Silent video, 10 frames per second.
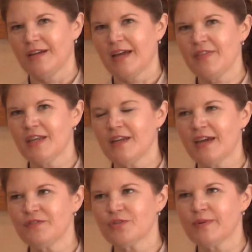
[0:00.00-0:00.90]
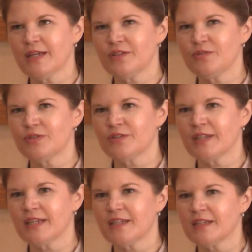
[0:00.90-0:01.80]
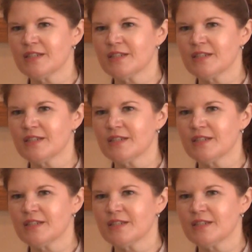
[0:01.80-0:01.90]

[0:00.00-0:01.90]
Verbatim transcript: And then after a while, you learn, like,